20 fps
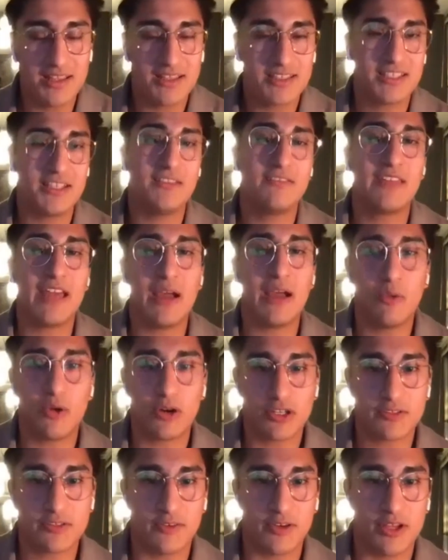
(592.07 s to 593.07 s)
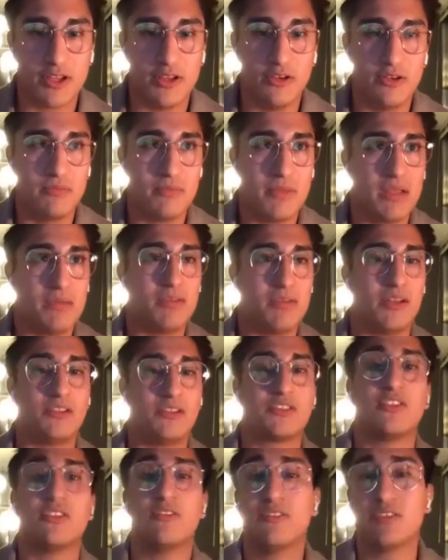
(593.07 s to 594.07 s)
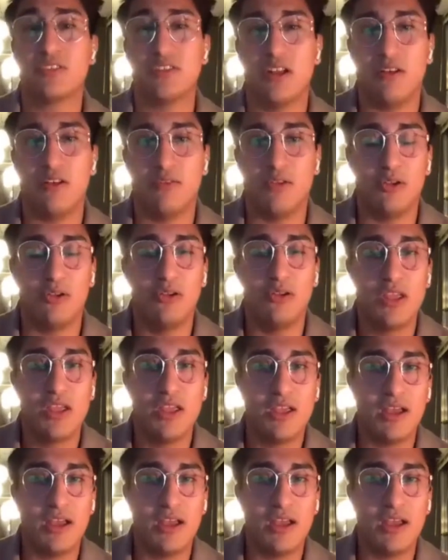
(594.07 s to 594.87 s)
see if that works for you, and maybe our service level